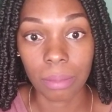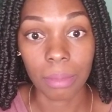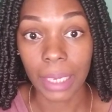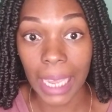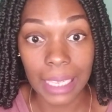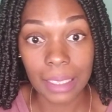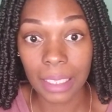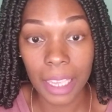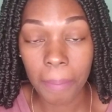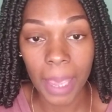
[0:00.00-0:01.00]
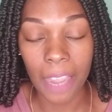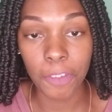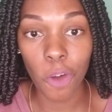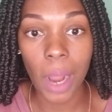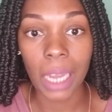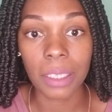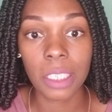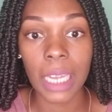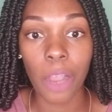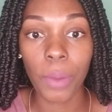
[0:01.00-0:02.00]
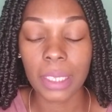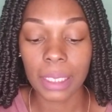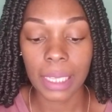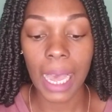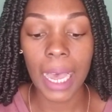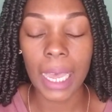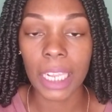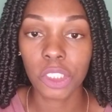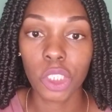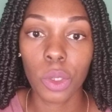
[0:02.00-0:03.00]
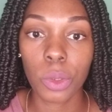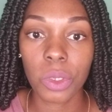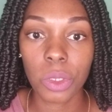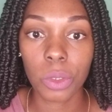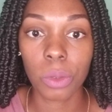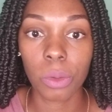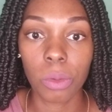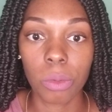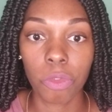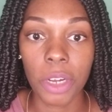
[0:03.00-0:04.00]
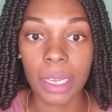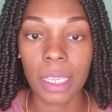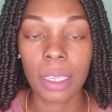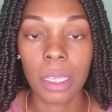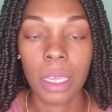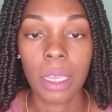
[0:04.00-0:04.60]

lasting impact for a while until I went to God and chose to really,